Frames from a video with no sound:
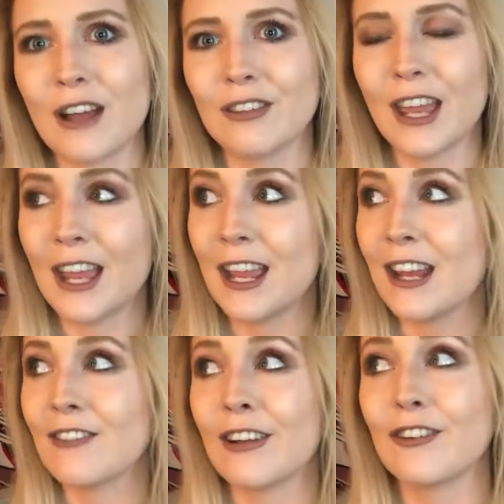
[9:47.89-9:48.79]

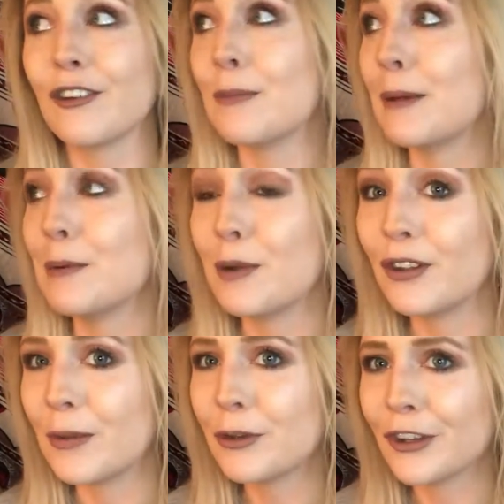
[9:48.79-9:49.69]
5K and eventually maybe
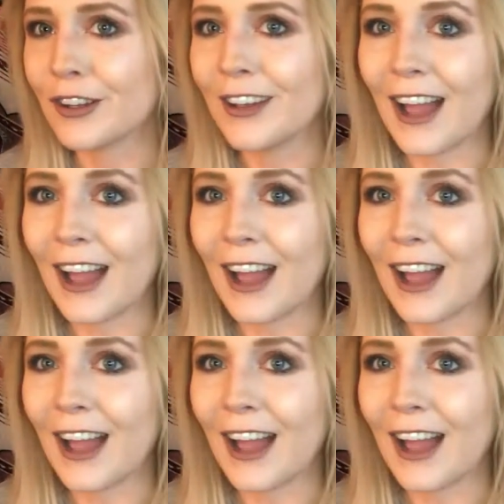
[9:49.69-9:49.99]
build up to